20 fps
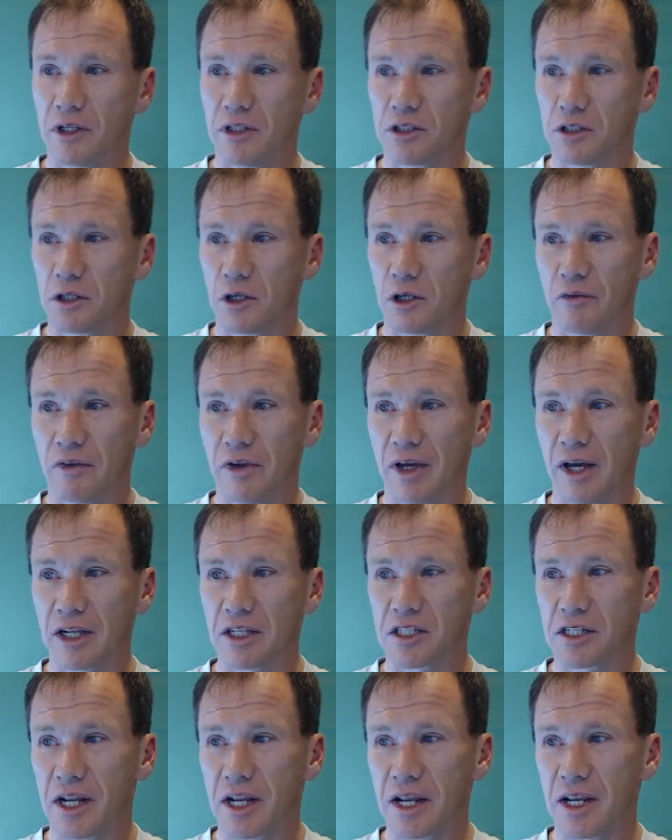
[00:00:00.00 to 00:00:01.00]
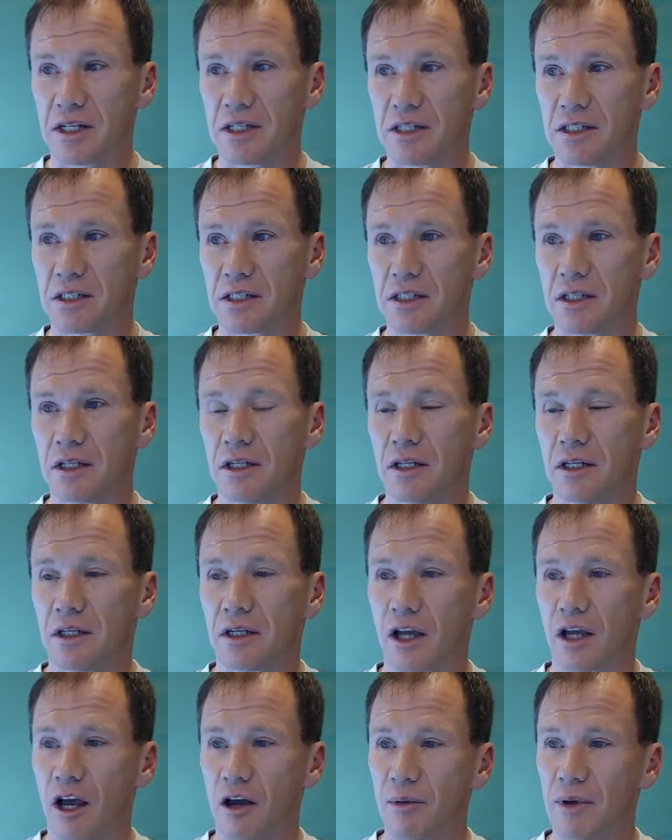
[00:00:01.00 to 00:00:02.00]
So if you got stains,
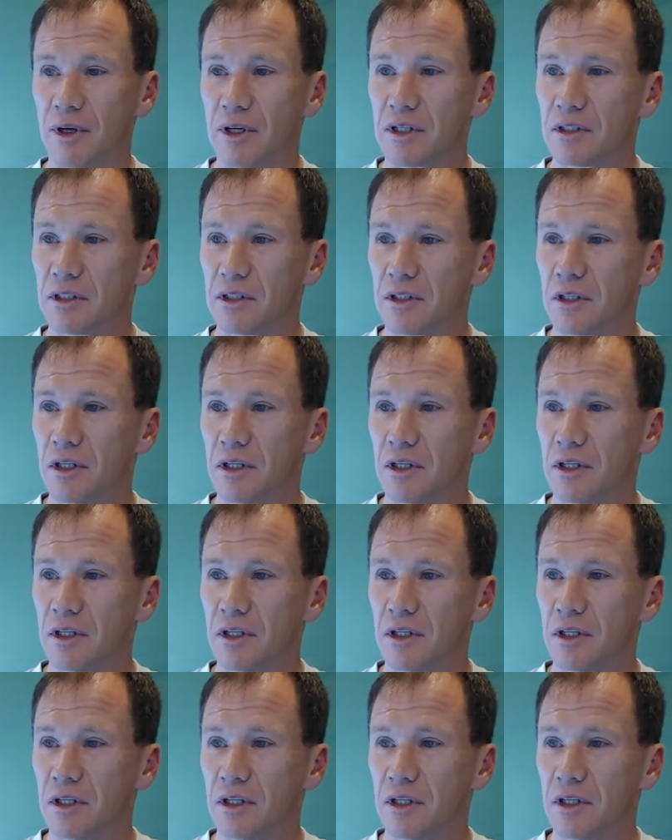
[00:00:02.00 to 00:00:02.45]
comment.